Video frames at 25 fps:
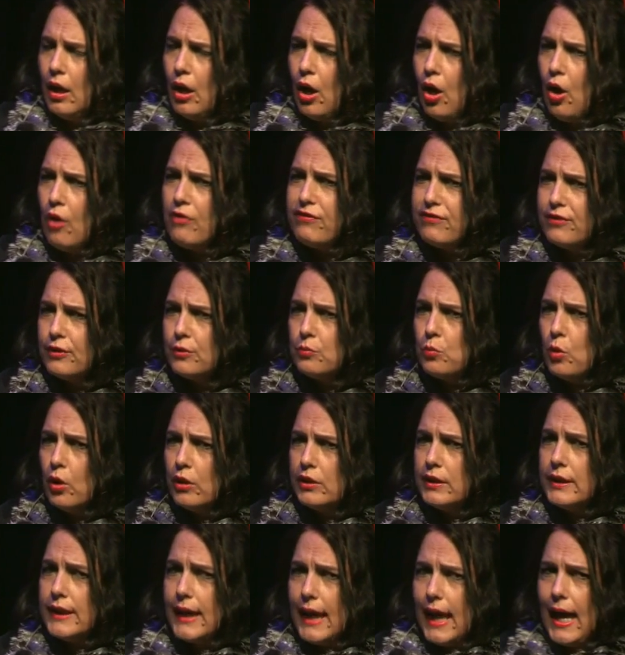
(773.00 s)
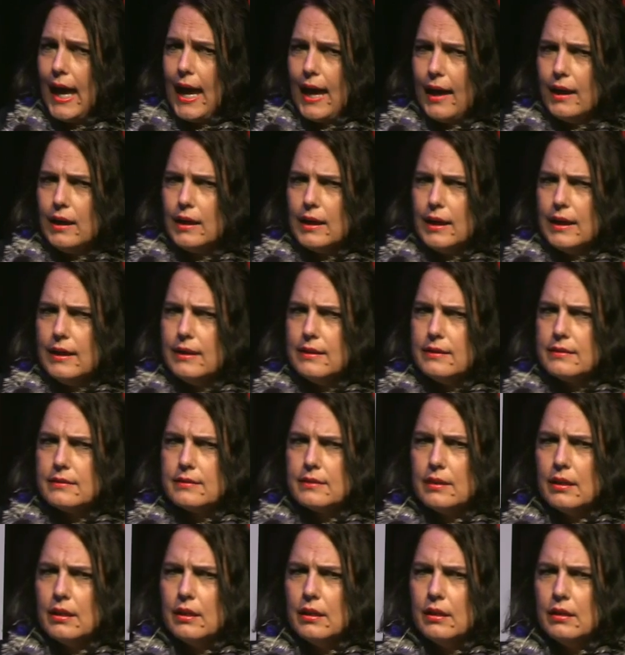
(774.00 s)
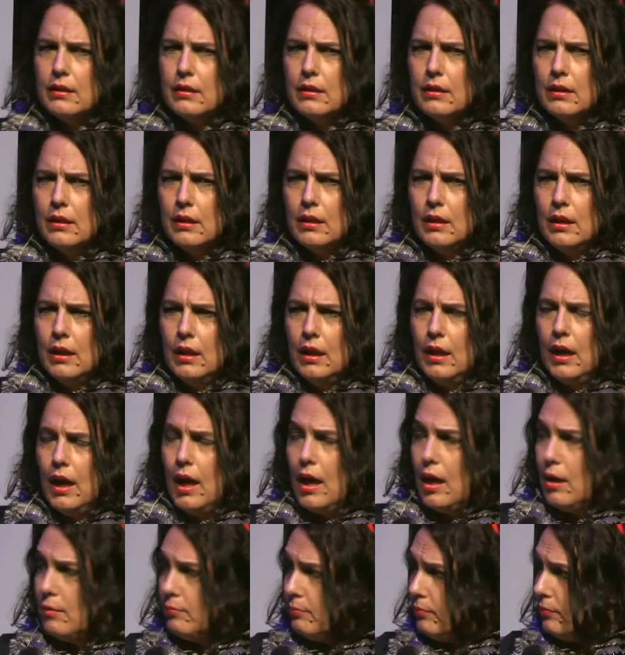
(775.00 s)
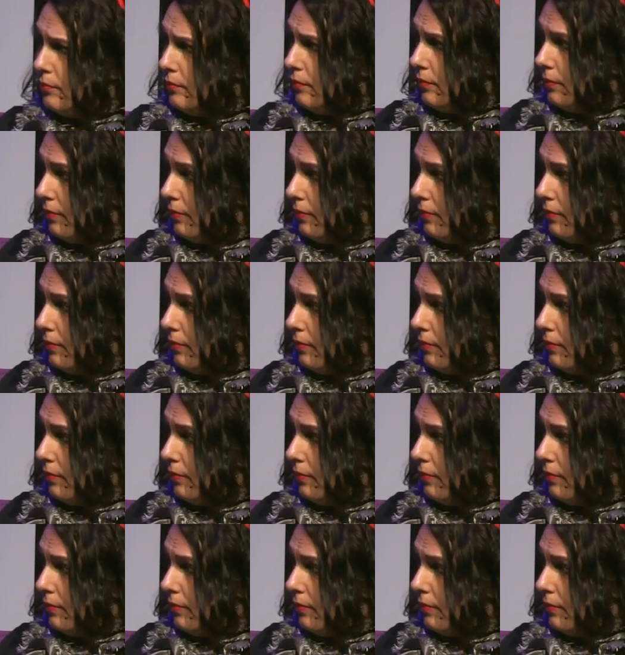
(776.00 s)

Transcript: Often what you get is the